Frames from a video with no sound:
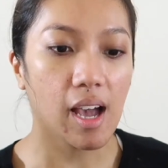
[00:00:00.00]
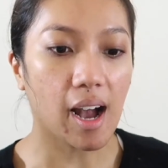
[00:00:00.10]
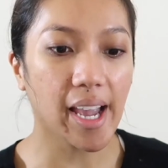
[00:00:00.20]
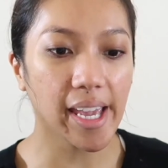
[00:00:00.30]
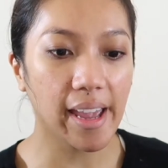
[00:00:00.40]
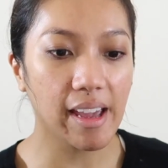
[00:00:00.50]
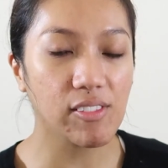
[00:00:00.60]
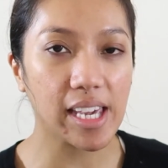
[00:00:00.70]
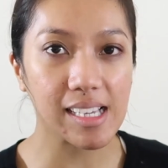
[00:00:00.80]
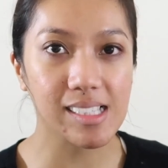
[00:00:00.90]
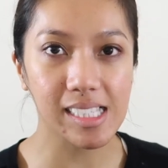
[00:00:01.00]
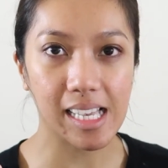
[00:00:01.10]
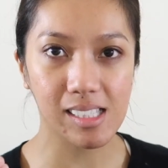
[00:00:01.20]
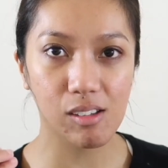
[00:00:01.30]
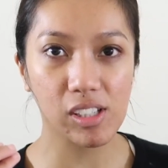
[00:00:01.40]
I have
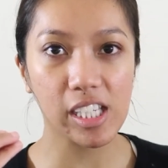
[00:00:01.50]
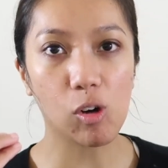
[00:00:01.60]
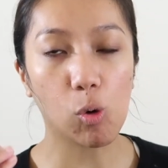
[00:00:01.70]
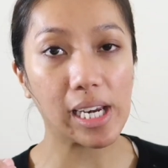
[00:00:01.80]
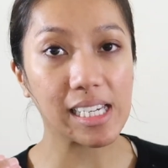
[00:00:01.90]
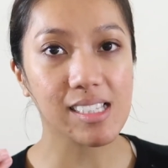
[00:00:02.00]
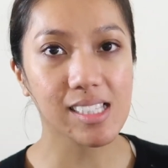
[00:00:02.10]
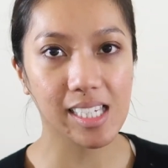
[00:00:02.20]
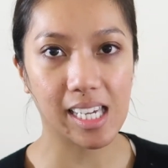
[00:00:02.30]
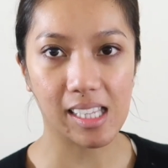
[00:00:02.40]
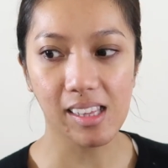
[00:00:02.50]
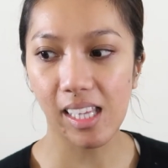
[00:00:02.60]
excessively oily skin